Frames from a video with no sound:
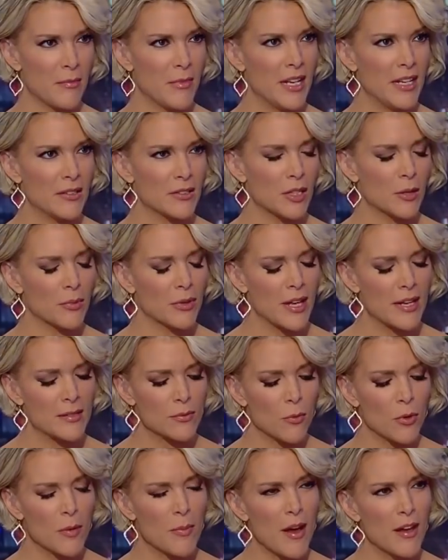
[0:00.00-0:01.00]
the meeting took place.
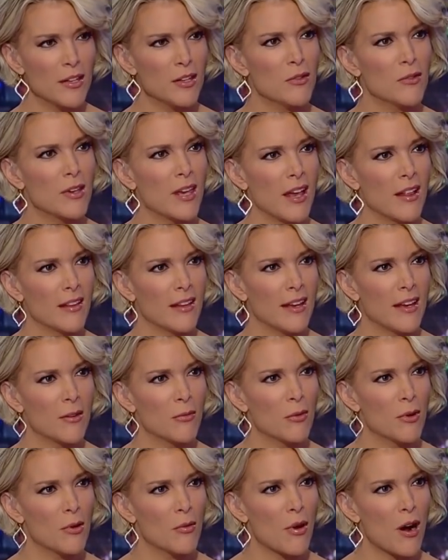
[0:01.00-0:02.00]
What about you,
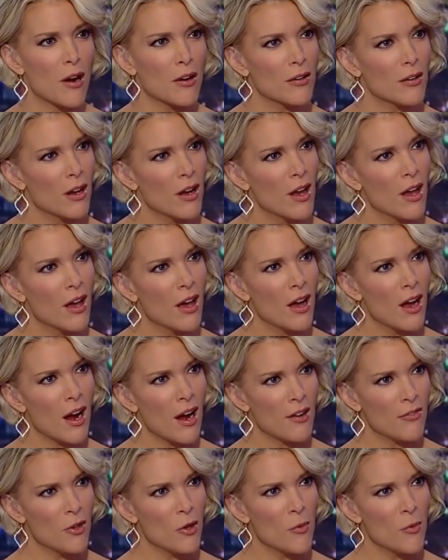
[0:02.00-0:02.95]
Kellyanne? Have